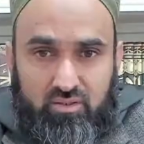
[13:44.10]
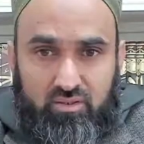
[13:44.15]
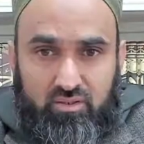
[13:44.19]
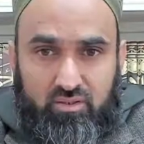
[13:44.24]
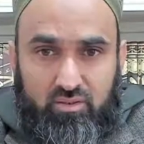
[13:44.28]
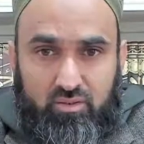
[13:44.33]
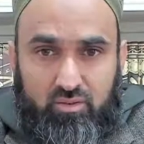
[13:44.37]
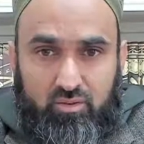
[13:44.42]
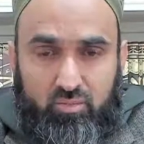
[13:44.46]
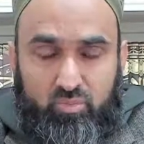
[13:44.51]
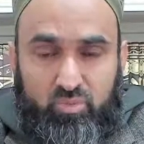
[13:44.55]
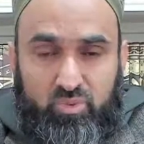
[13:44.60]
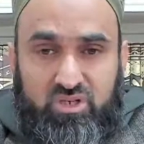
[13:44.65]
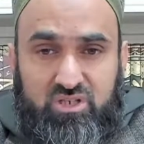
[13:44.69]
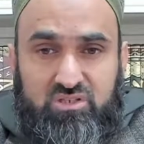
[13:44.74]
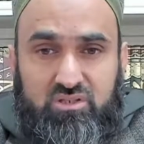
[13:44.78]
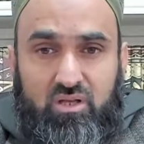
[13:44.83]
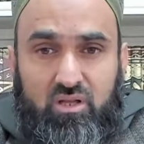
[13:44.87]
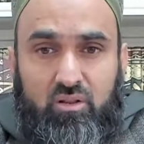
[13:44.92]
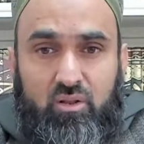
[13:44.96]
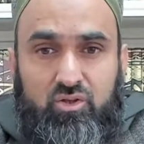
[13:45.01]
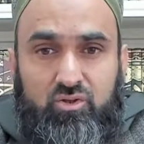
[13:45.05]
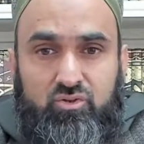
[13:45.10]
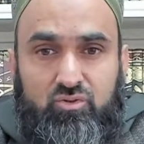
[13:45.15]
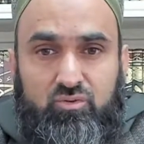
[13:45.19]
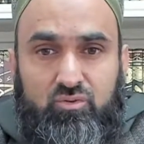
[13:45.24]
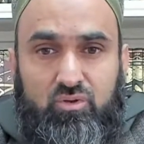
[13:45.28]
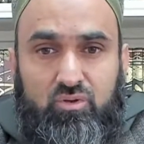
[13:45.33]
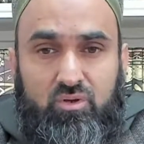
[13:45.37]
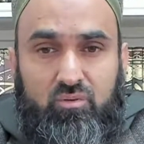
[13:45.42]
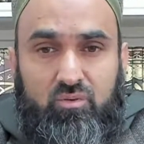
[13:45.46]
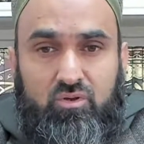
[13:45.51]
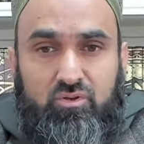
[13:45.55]
Because Allah's
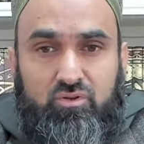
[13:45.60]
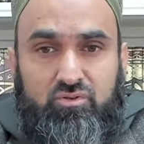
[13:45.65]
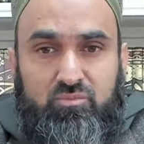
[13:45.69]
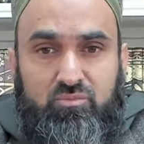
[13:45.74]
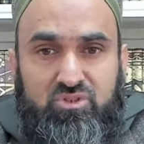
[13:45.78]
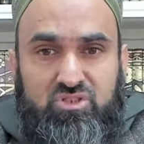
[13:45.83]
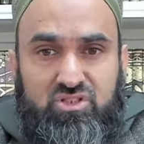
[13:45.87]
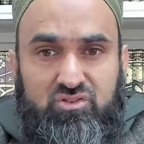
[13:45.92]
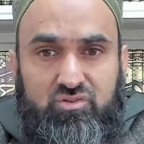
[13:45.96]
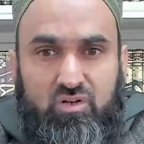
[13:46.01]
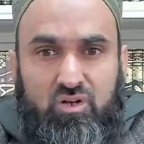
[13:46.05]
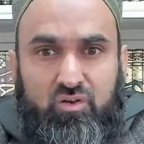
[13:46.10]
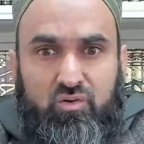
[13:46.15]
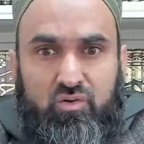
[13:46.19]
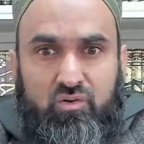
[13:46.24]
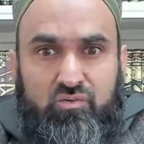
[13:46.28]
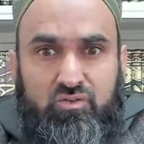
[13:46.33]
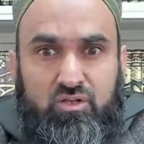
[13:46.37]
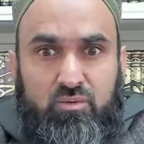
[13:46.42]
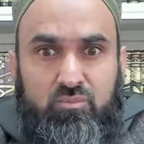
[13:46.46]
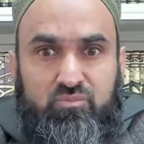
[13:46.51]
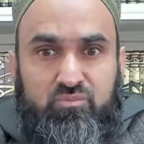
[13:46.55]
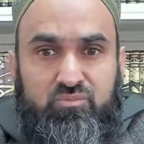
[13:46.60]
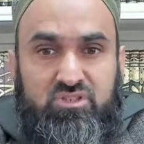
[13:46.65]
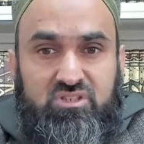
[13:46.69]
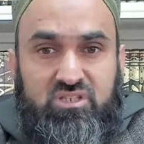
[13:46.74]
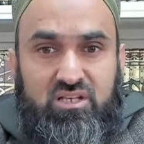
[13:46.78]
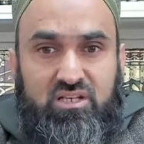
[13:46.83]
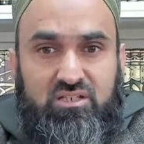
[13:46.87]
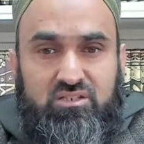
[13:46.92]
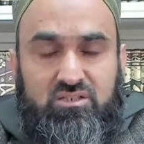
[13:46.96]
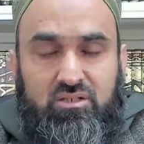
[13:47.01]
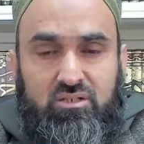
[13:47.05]
Messenger
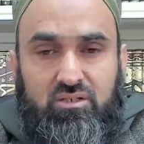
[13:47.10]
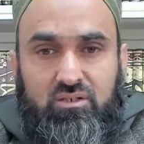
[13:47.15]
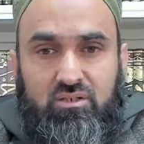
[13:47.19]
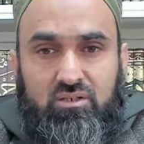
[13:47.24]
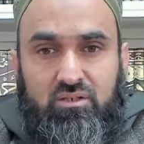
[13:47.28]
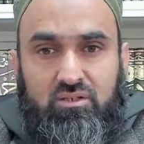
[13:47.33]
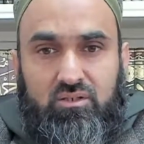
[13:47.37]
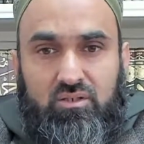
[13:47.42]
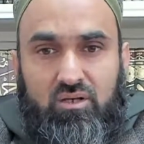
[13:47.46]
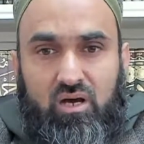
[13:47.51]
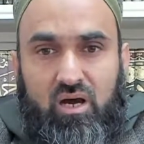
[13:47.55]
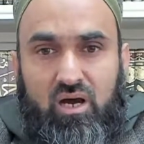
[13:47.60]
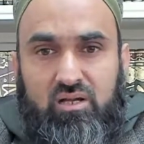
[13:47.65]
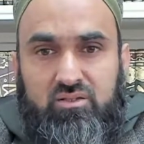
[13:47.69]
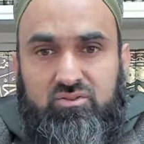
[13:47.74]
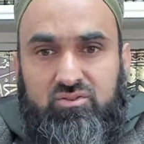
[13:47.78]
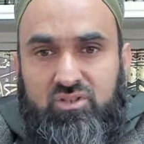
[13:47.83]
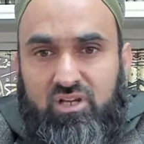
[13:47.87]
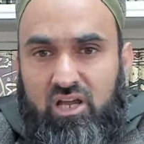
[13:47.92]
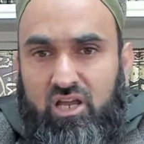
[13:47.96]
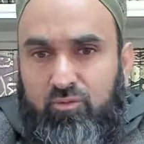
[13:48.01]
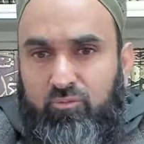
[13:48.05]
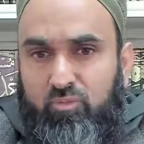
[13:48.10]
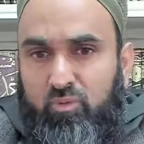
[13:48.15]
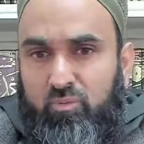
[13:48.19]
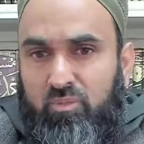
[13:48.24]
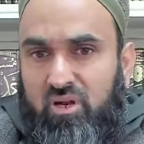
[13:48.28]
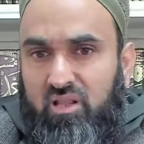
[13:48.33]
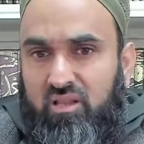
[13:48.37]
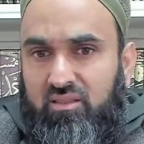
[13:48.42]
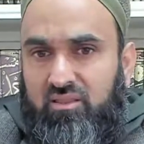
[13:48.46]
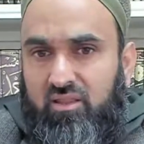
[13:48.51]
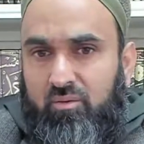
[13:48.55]
says, At-ta'ibu min
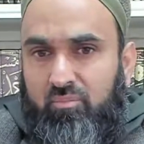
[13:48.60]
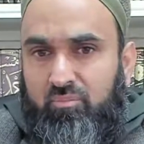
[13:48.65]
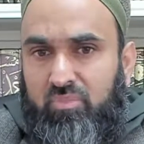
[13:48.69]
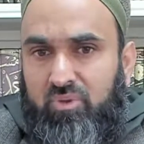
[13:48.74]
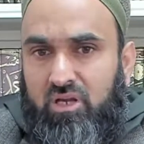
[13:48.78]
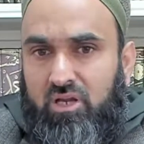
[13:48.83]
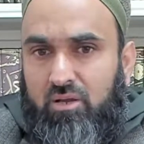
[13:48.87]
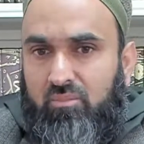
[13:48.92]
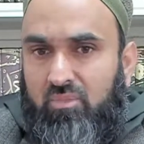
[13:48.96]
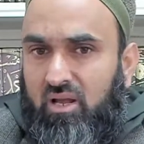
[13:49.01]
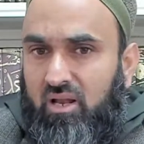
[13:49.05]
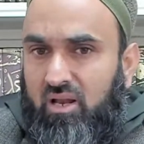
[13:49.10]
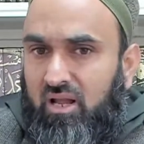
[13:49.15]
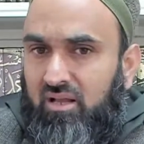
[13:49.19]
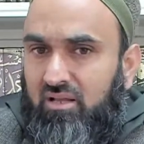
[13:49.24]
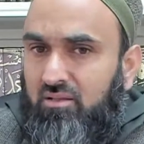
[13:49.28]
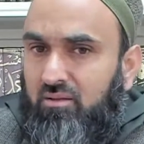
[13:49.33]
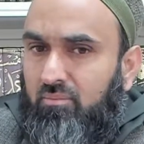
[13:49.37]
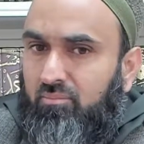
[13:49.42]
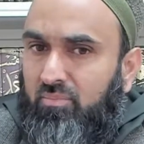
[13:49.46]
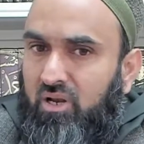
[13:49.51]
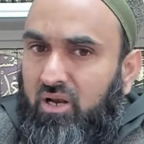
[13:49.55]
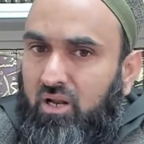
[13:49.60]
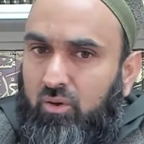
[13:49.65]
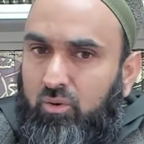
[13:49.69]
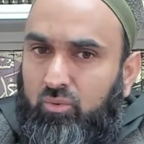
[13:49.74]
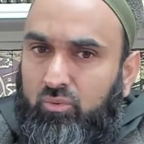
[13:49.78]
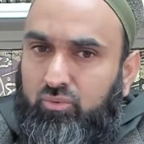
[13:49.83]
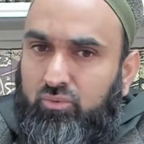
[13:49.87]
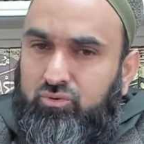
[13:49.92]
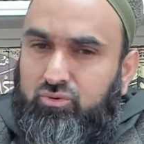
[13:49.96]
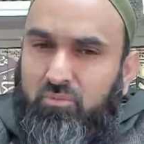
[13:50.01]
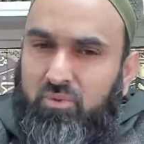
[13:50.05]
al-dhanbi kama la dhanba lahu.
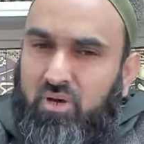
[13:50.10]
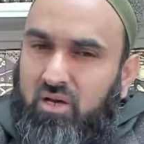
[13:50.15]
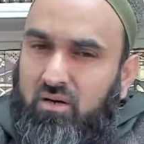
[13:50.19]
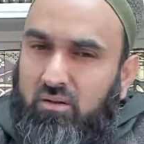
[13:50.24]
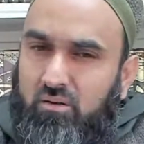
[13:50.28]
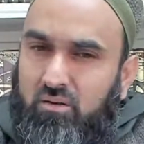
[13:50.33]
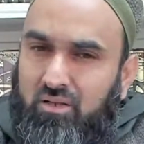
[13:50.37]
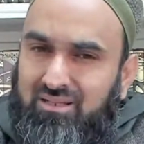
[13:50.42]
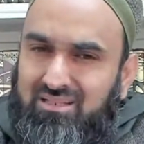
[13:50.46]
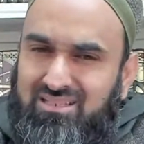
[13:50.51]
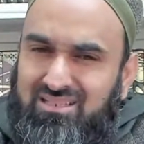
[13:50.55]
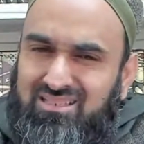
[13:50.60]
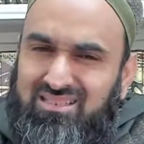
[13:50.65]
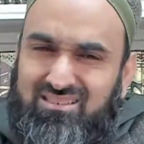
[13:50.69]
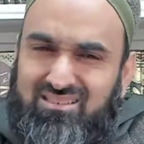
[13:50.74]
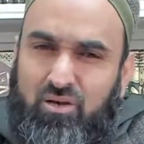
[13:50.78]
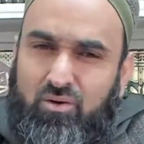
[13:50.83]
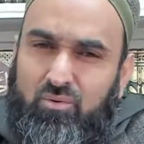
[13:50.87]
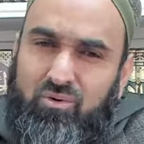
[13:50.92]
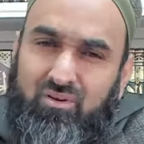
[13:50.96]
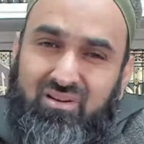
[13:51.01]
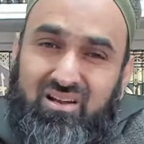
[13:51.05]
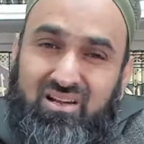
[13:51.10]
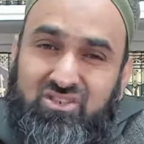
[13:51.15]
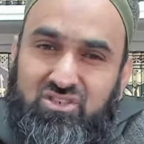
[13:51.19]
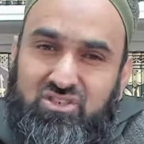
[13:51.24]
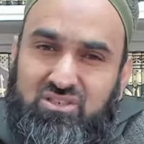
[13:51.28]
Subhanallah. This is our religion.